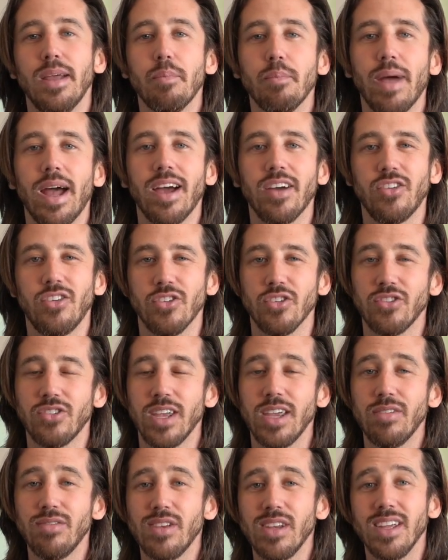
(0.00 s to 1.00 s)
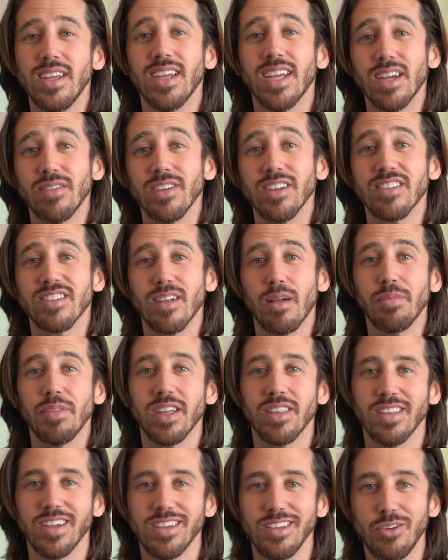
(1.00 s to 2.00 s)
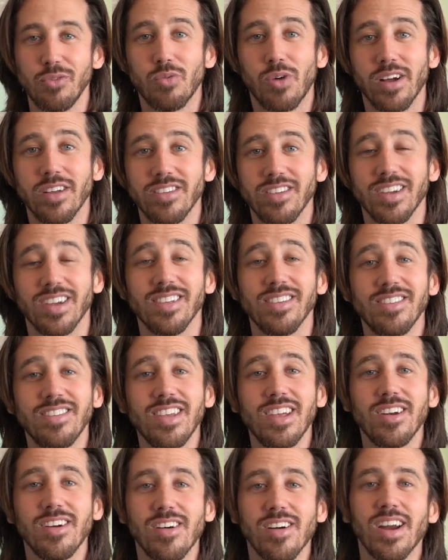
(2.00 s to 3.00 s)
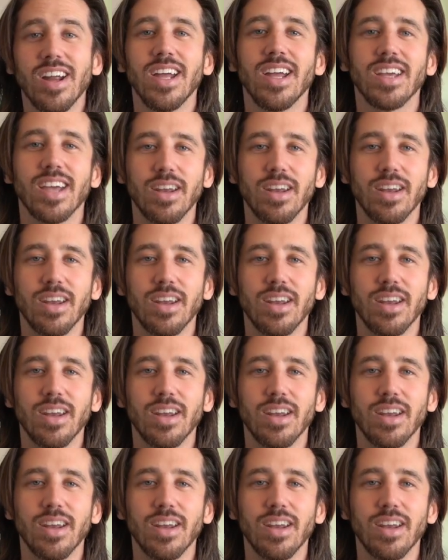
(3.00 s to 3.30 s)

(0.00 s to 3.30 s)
impact your safety if it's something that you want to consider